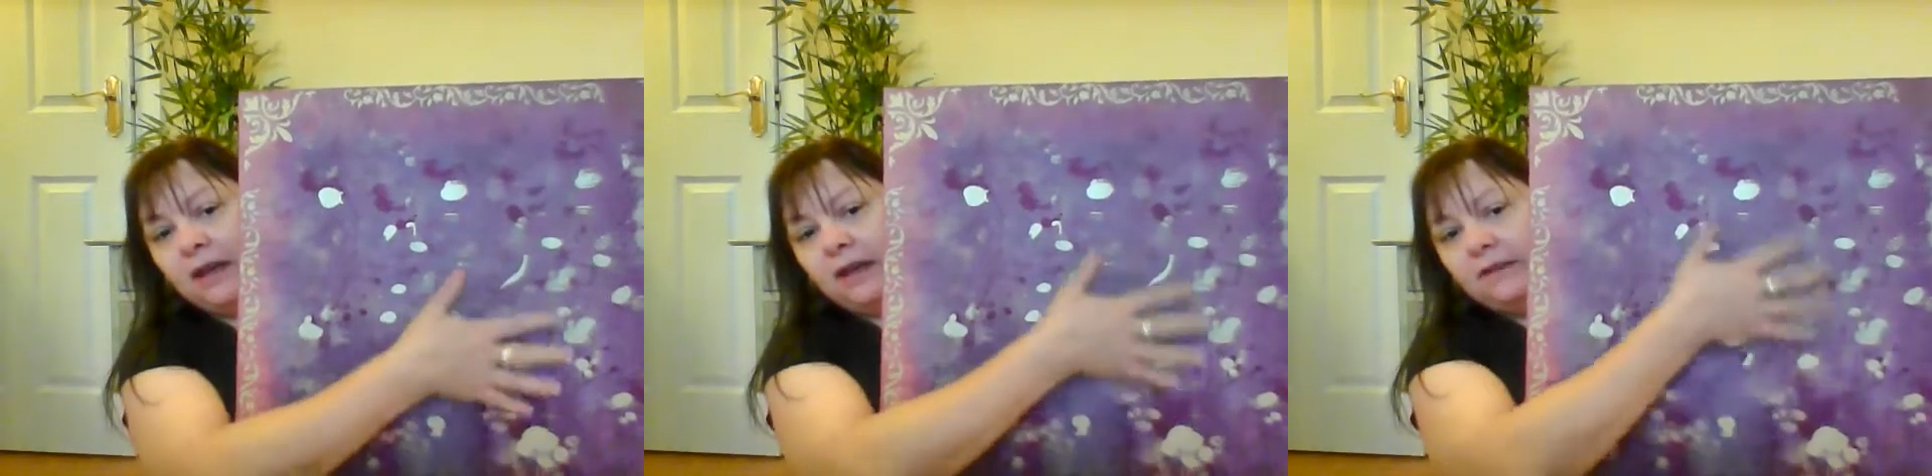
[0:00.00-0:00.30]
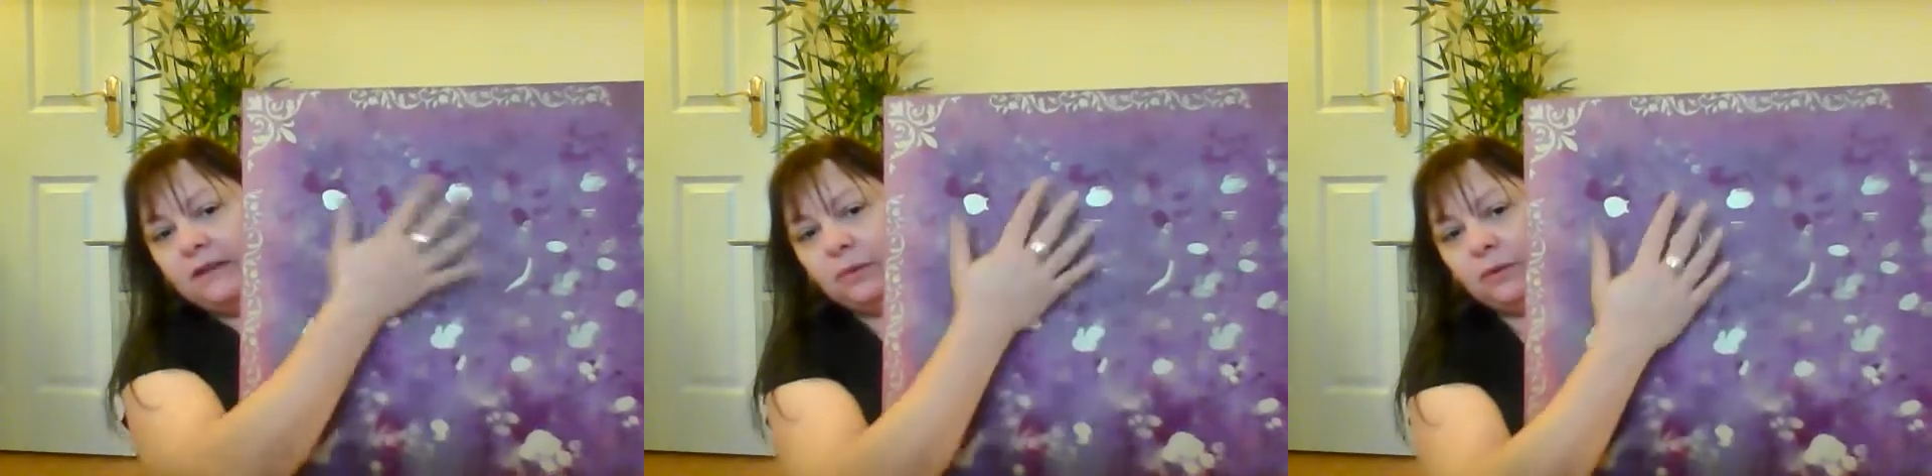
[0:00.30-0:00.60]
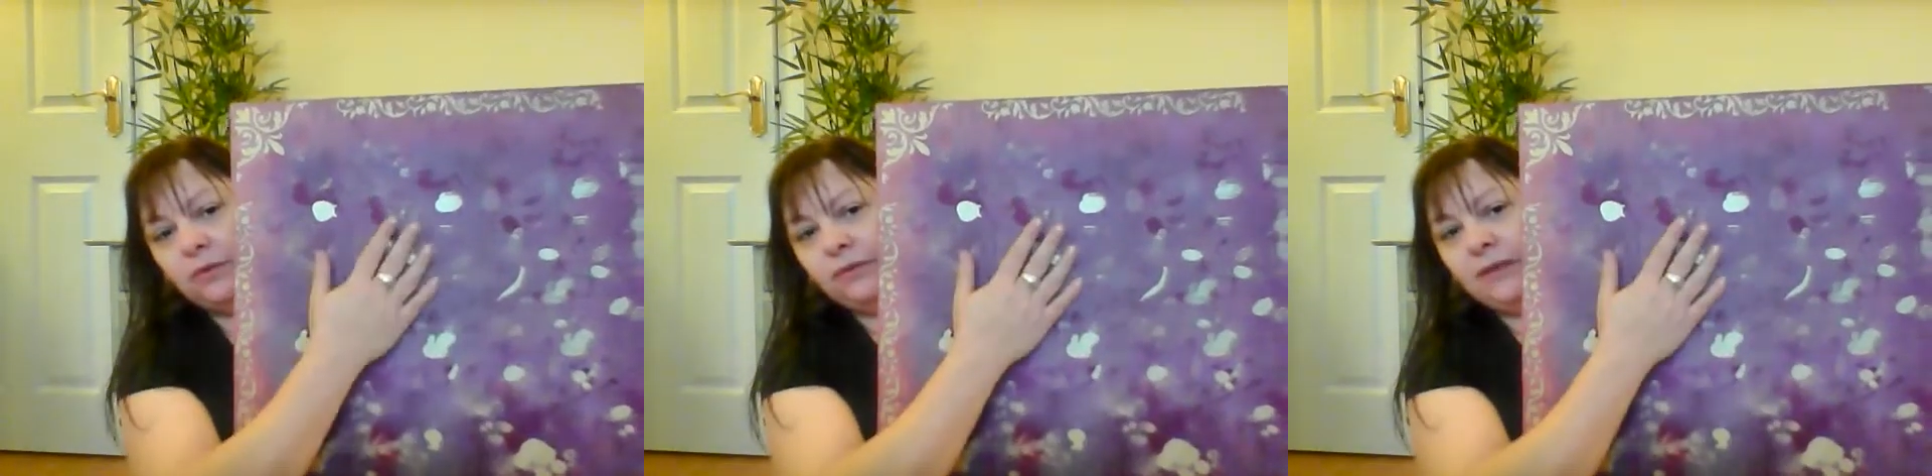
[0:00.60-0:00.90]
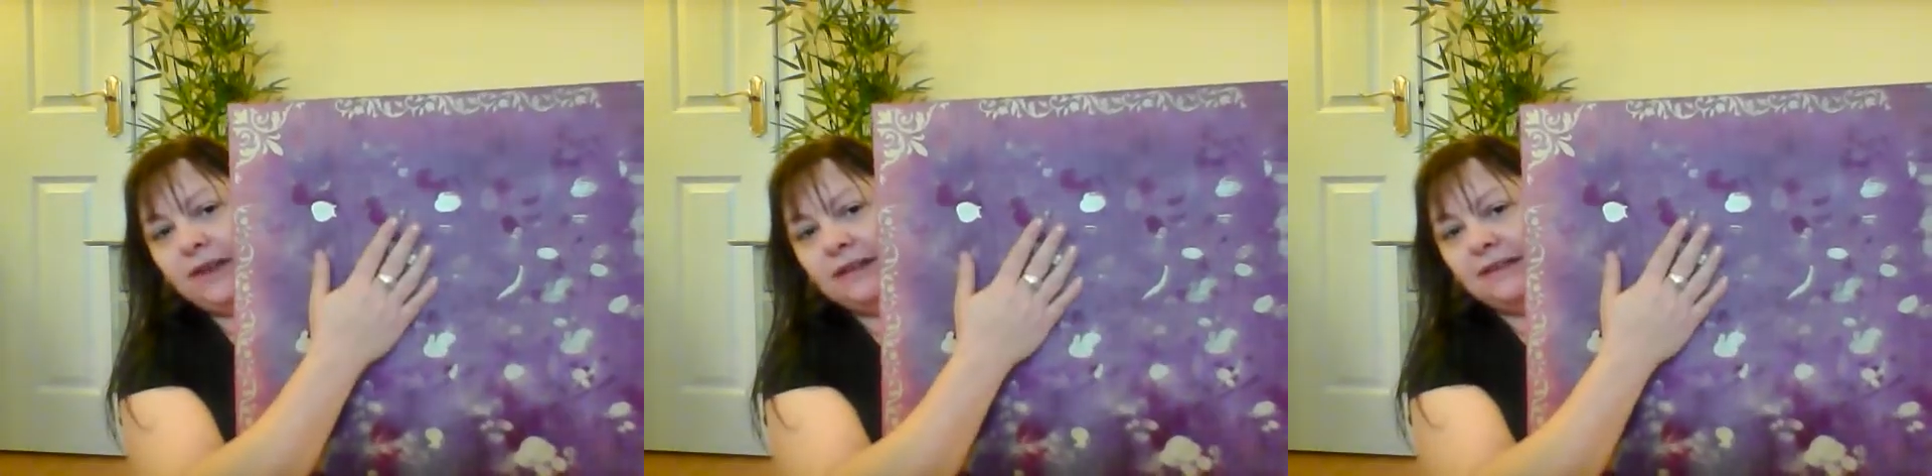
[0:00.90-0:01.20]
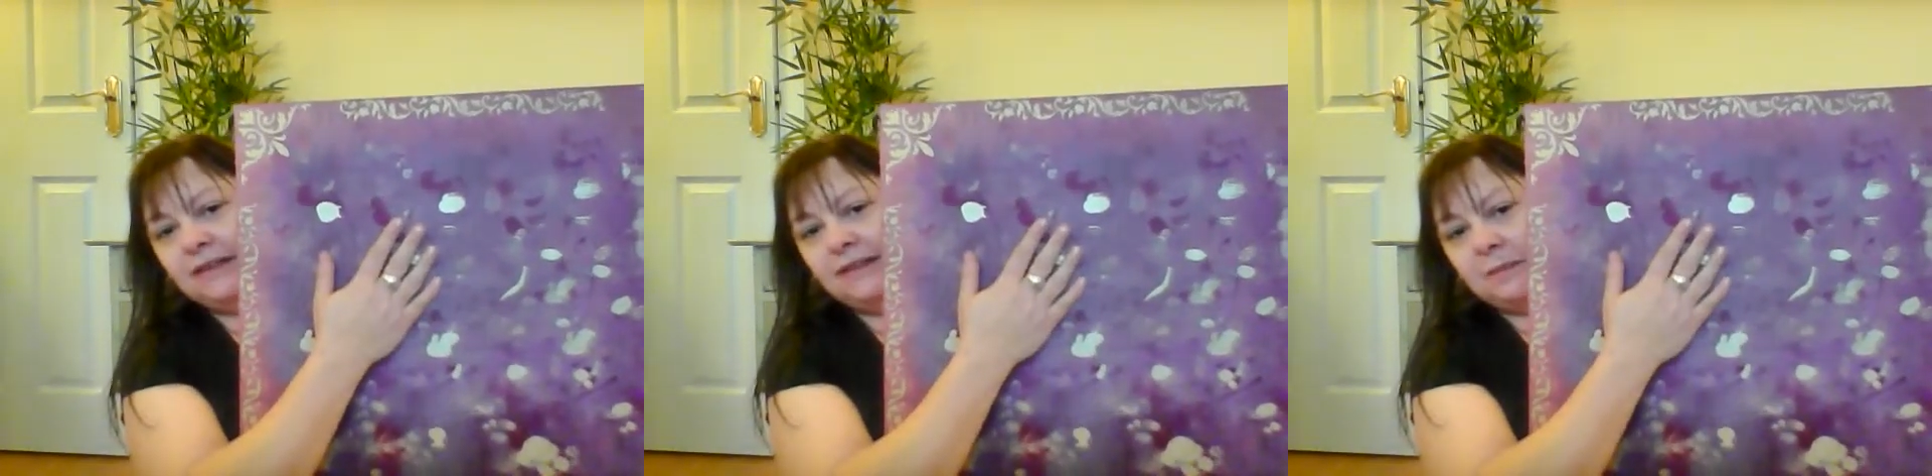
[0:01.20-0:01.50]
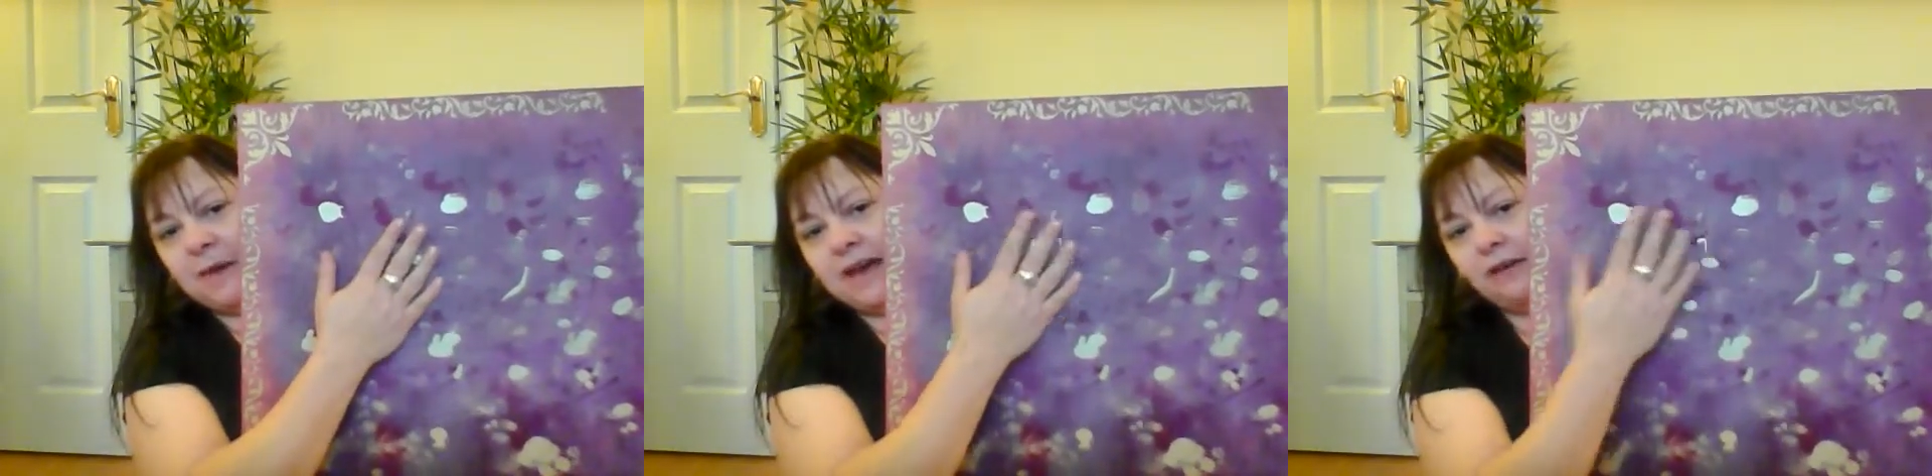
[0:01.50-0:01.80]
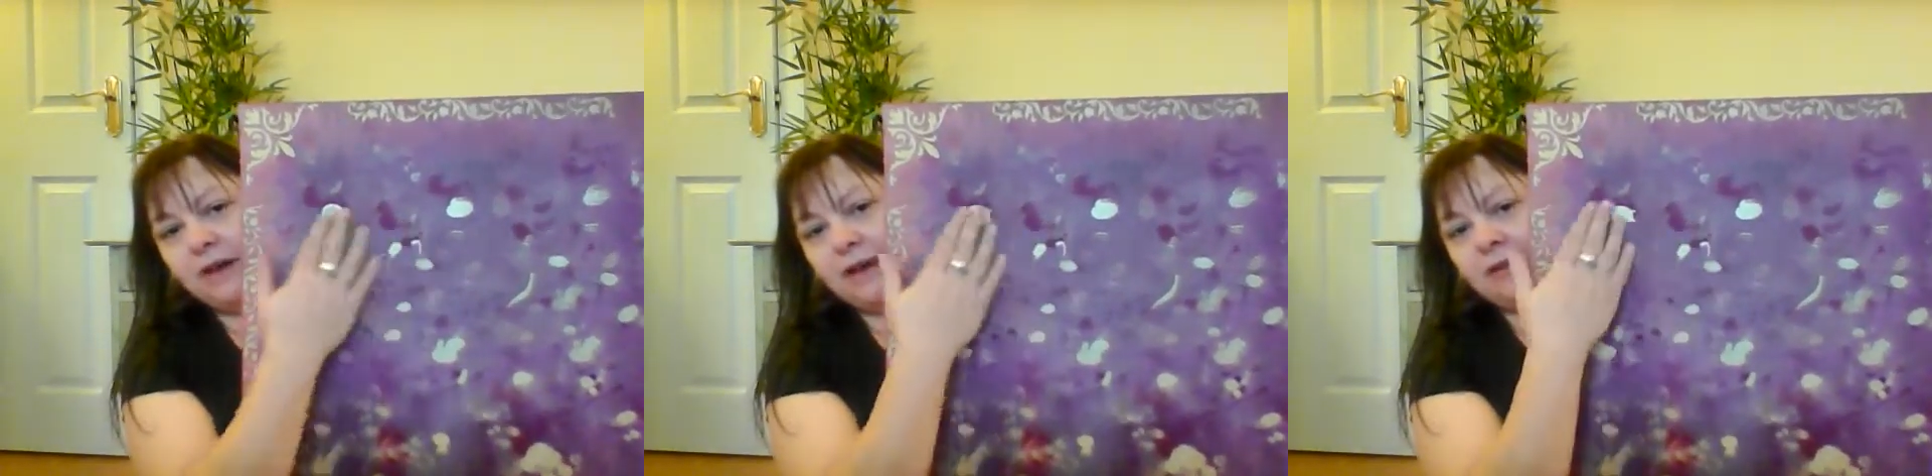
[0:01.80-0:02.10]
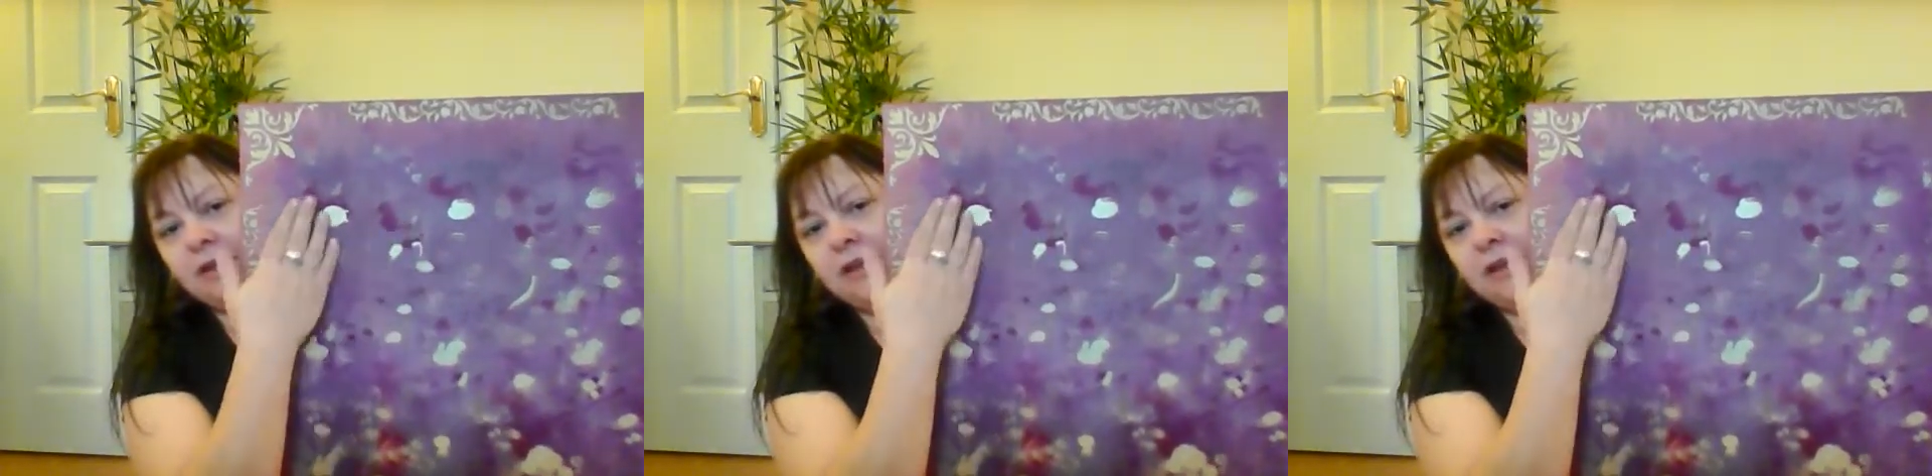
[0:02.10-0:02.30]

and this will all fade into the background.